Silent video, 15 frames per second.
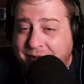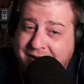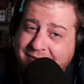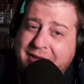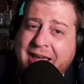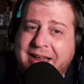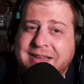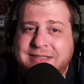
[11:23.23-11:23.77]

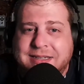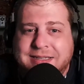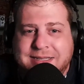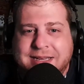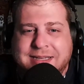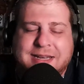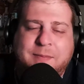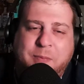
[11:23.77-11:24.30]
had
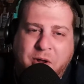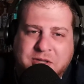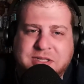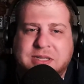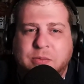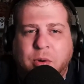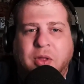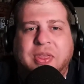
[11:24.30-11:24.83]
success. Like Paul
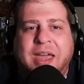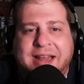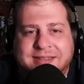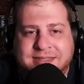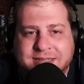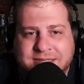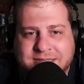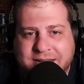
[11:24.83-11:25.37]
Sewald had
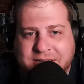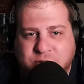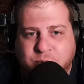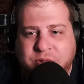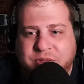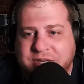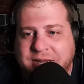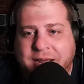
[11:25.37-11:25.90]
success
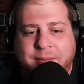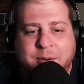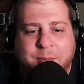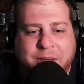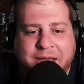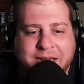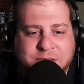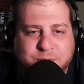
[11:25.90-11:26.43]
with the
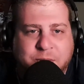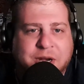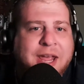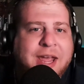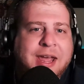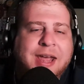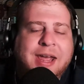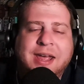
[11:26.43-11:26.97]
Diamondbacks, but
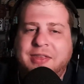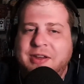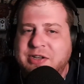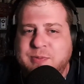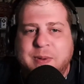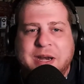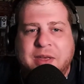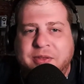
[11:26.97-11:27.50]
there's
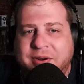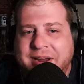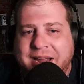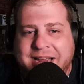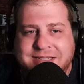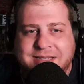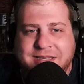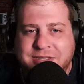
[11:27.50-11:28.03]
been other
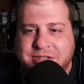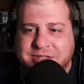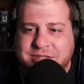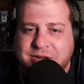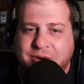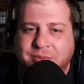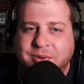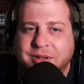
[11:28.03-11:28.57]
guys that just
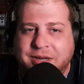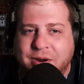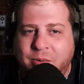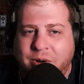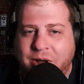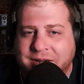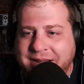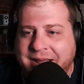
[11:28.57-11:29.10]
don't really go
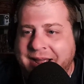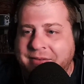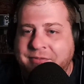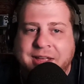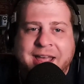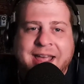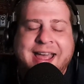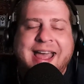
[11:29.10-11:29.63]
on to have
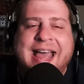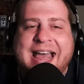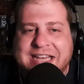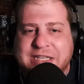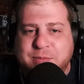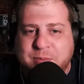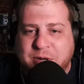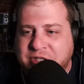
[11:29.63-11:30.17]

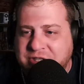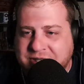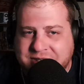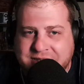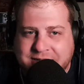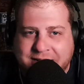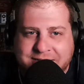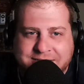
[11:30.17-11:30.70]
as much
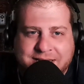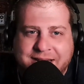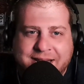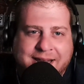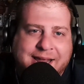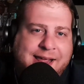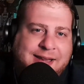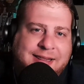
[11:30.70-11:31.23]
success.
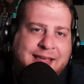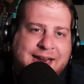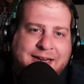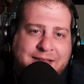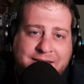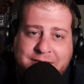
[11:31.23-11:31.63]
And like